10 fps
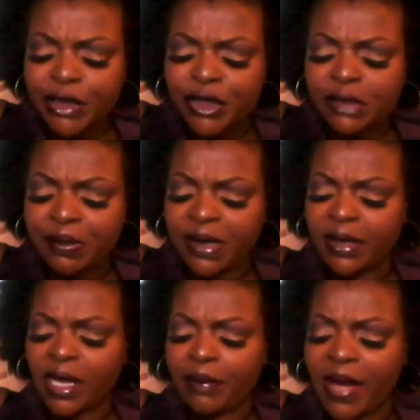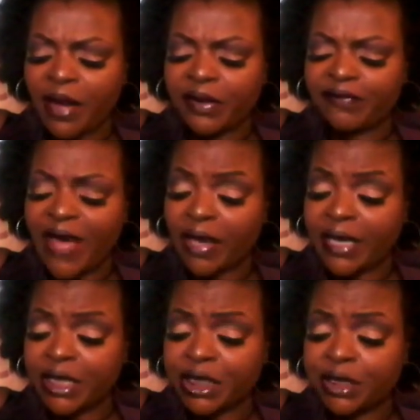to speak about
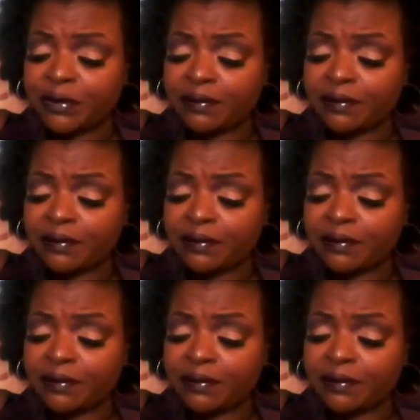validation?